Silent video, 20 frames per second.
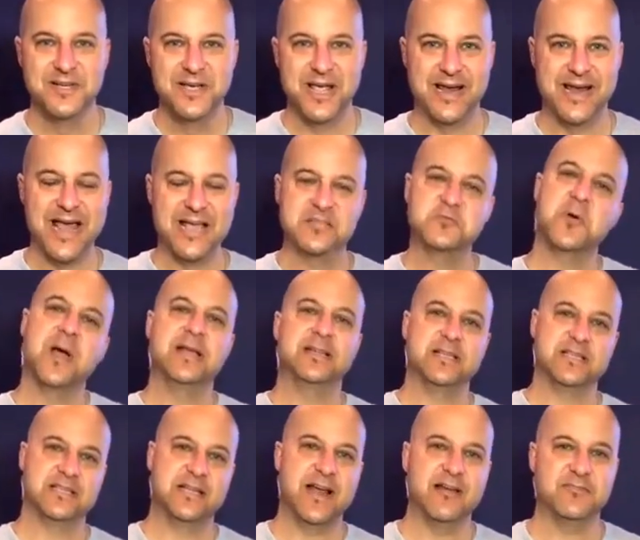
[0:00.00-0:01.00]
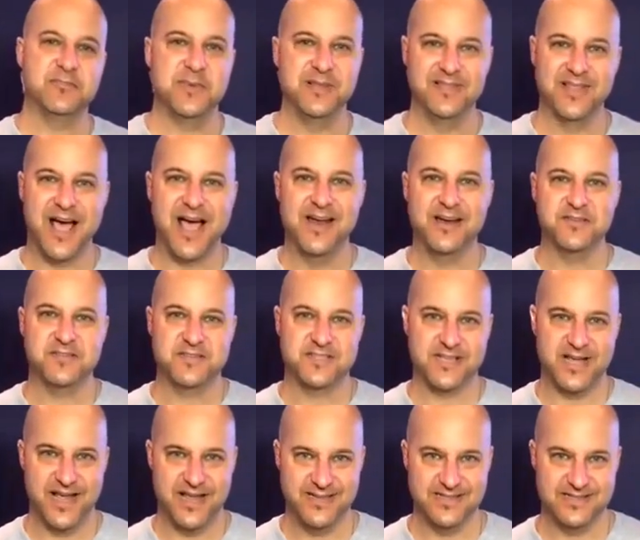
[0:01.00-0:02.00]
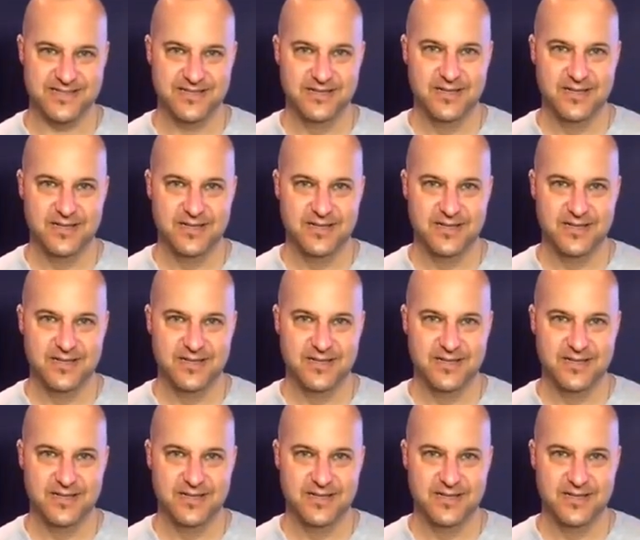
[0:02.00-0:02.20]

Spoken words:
and that's why it doesn't have to be line of sight.